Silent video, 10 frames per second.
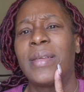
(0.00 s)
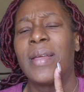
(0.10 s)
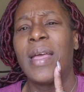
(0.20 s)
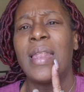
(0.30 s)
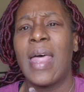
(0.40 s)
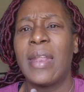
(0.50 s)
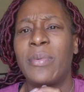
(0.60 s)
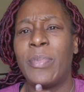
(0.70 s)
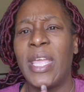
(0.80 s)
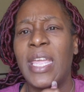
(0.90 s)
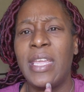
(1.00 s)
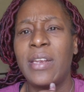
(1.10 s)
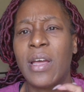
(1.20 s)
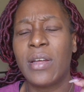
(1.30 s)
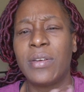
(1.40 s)
a lot of
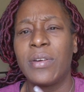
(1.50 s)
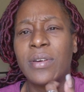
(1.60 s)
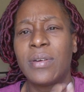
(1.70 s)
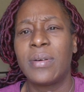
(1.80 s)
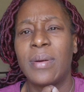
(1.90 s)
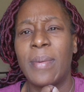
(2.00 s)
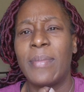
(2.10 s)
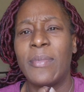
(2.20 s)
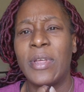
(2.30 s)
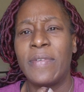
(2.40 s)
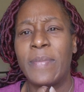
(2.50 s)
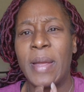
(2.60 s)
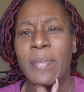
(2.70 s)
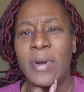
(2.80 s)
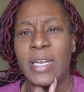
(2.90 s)
pain under one of
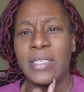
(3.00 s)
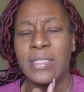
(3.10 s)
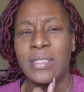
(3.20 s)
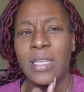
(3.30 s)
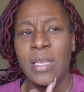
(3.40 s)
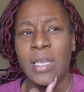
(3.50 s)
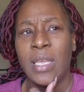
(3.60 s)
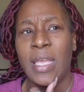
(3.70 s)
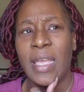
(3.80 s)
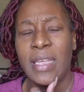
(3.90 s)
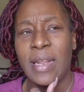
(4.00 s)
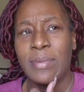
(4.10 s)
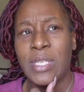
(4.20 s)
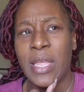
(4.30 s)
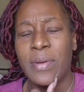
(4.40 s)
my breasts, and I
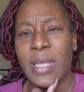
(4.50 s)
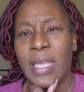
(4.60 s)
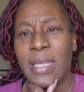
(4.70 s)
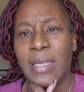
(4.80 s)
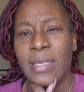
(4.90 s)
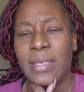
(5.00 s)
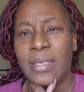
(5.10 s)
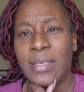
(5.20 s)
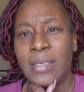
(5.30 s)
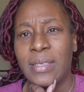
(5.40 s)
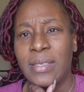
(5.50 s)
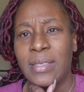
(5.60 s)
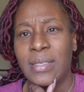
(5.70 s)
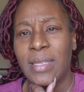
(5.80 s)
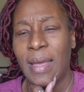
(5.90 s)
was like, okay,
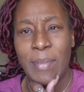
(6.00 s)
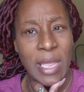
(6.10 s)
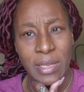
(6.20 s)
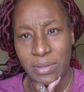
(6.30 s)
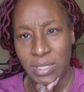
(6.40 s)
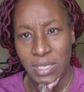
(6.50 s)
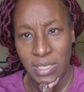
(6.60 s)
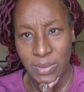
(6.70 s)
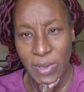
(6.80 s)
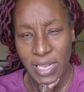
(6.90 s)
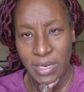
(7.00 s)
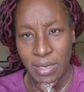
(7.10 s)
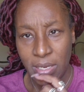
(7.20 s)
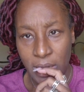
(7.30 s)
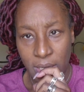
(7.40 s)
I'm not used to this pain,
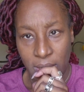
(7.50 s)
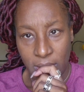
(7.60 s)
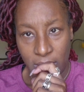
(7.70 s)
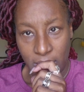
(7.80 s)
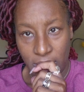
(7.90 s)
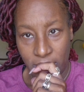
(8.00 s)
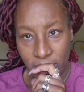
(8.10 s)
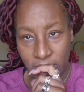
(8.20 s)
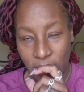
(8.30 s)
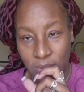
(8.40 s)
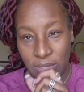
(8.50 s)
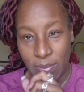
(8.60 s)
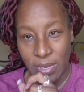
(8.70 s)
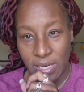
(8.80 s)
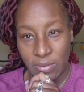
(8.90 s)
so
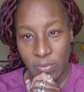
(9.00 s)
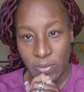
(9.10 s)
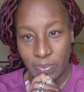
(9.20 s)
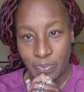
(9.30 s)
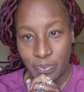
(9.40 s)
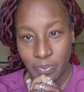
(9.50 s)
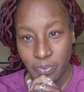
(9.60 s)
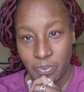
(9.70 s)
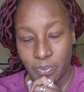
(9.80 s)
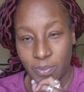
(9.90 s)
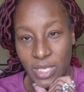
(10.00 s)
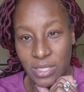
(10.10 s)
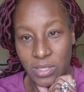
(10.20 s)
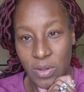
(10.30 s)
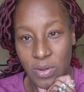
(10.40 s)
something is wrong.
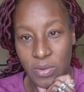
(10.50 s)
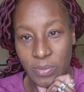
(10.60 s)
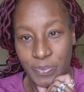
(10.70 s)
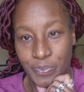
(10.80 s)
So,